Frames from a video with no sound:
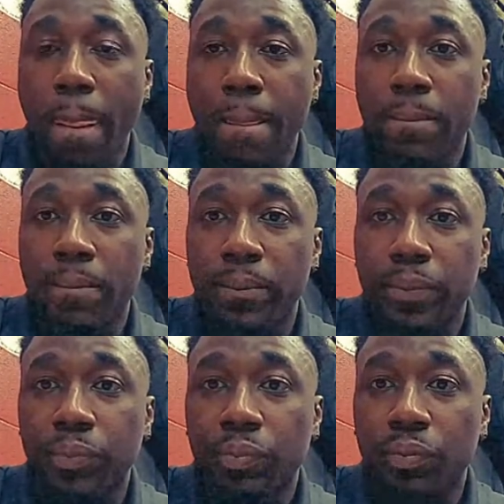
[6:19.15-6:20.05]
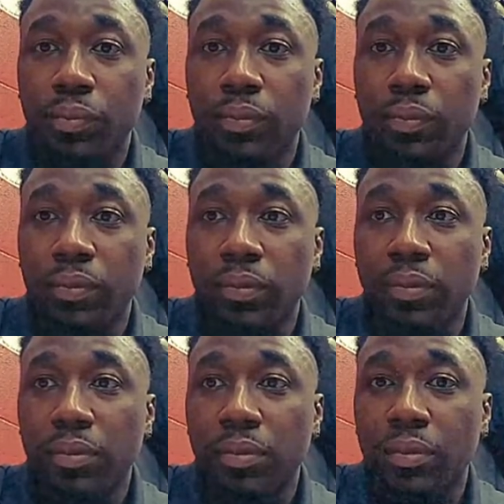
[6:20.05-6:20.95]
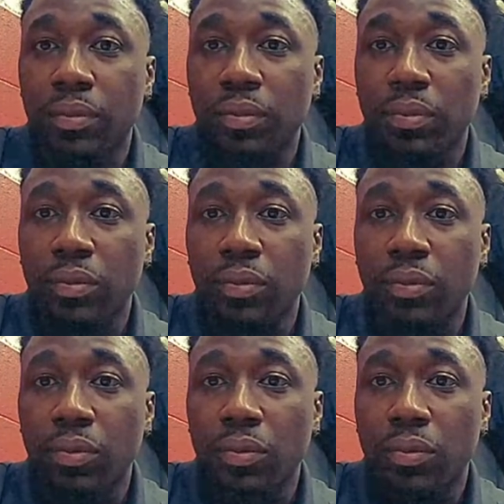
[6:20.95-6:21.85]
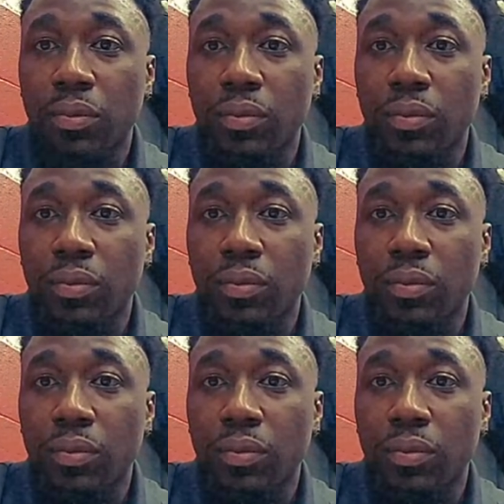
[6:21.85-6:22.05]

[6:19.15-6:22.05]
Nobody speaks.